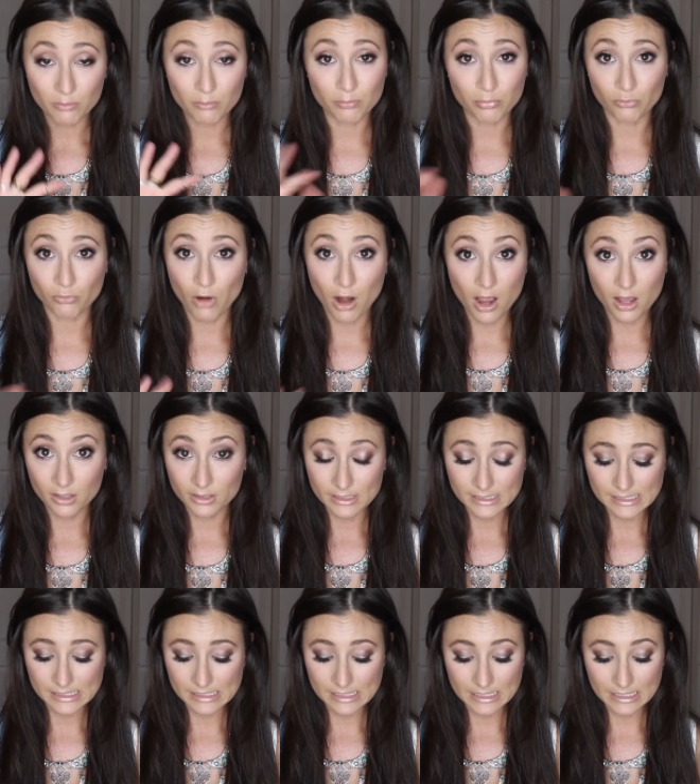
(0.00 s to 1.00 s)

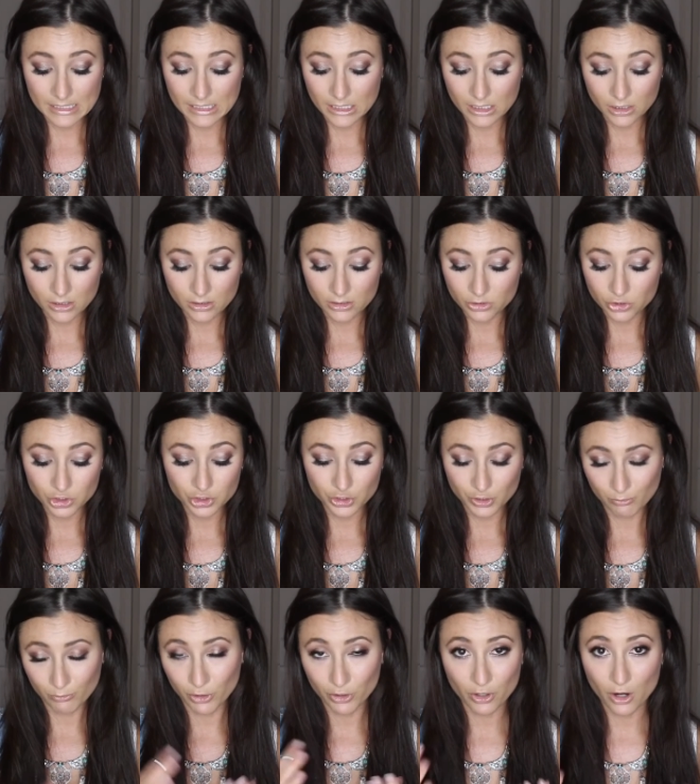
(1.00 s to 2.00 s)
bronzy
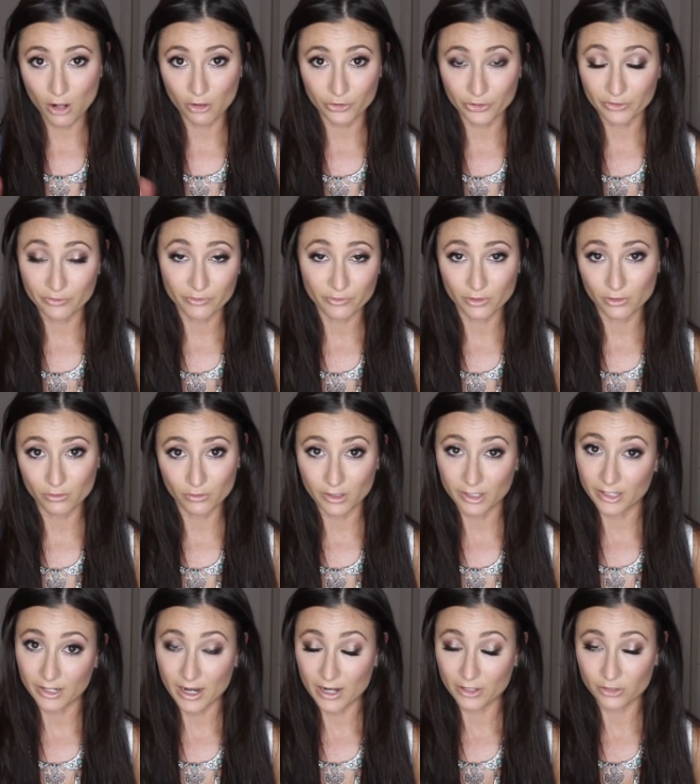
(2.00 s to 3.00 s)
shimmer color for the
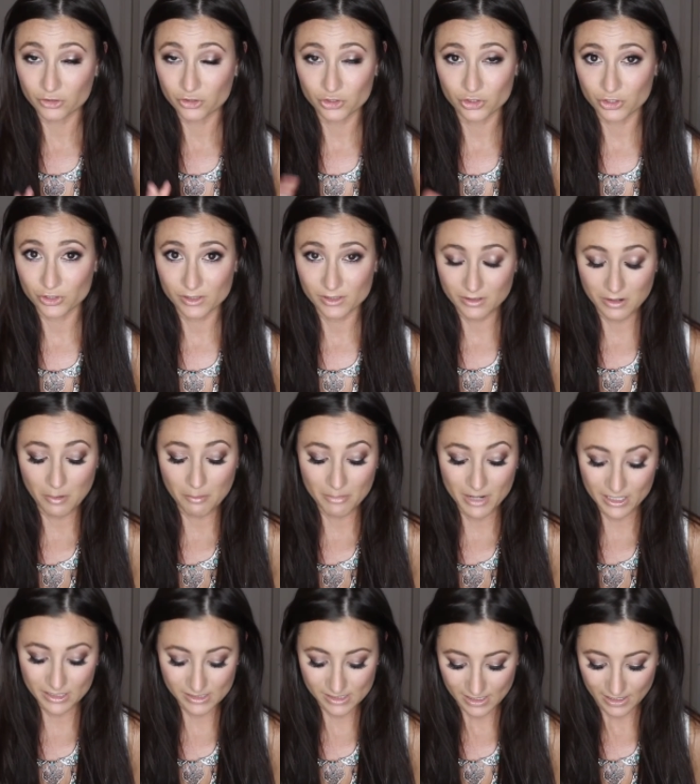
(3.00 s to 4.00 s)
lid, and it's just
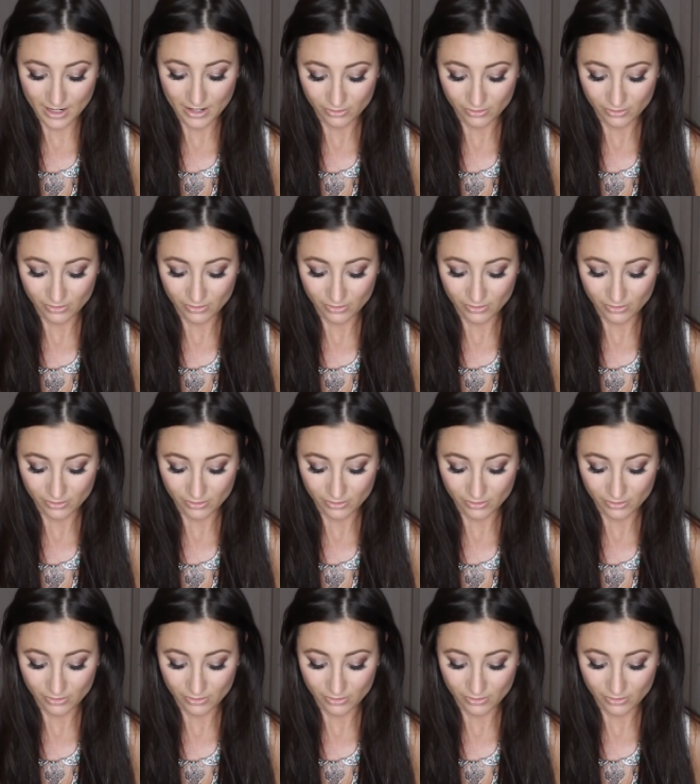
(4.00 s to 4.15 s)
amazing.